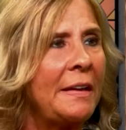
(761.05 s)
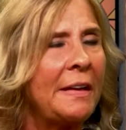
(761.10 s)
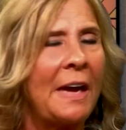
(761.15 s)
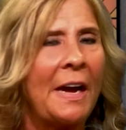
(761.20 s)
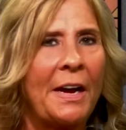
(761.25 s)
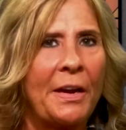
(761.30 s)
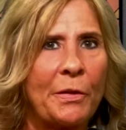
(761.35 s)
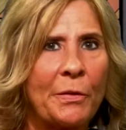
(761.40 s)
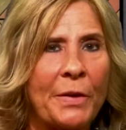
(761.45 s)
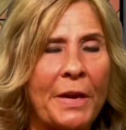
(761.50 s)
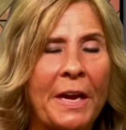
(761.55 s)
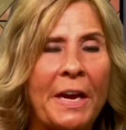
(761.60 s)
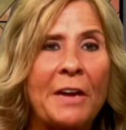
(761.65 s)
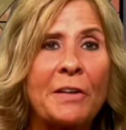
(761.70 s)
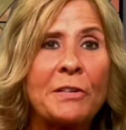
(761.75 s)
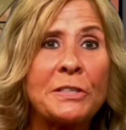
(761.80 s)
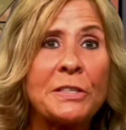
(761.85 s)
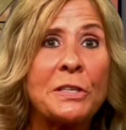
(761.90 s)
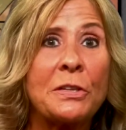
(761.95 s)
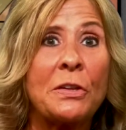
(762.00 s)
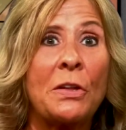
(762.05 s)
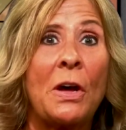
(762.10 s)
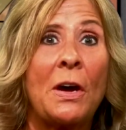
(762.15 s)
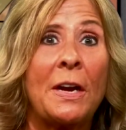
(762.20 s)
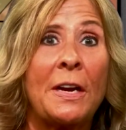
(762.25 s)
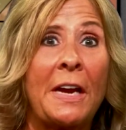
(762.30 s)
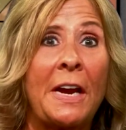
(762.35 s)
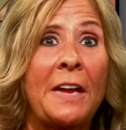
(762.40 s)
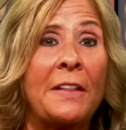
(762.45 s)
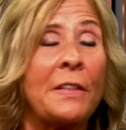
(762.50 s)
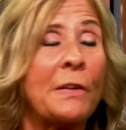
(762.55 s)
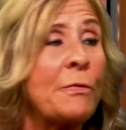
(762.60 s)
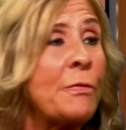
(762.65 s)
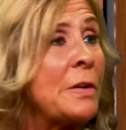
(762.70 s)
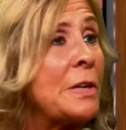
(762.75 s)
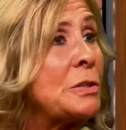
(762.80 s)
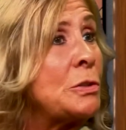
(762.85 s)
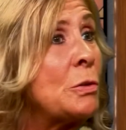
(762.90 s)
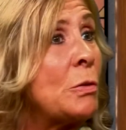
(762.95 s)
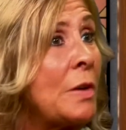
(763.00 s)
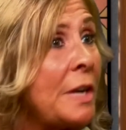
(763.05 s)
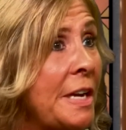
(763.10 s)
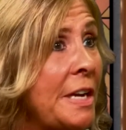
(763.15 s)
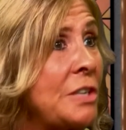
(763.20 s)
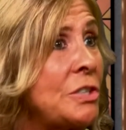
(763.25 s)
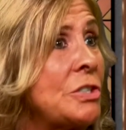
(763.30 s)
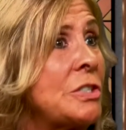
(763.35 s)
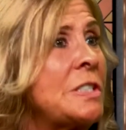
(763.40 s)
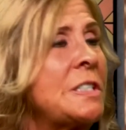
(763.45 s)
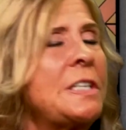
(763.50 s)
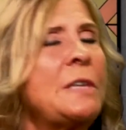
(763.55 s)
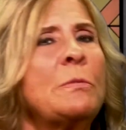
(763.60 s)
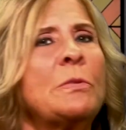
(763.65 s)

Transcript: I own a hair salon and the Front Door Agency,